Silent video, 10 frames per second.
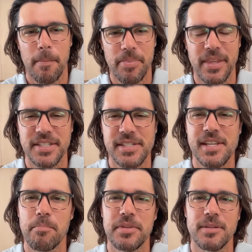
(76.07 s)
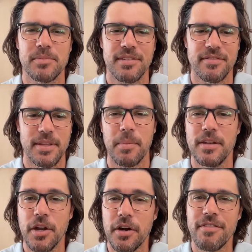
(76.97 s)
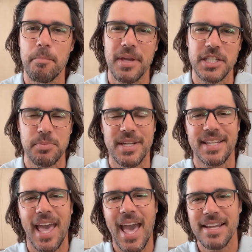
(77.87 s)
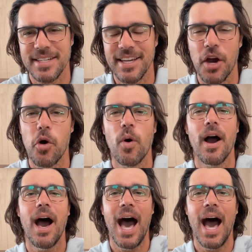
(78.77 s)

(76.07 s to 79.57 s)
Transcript: the symptoms of the nerve impingement can't go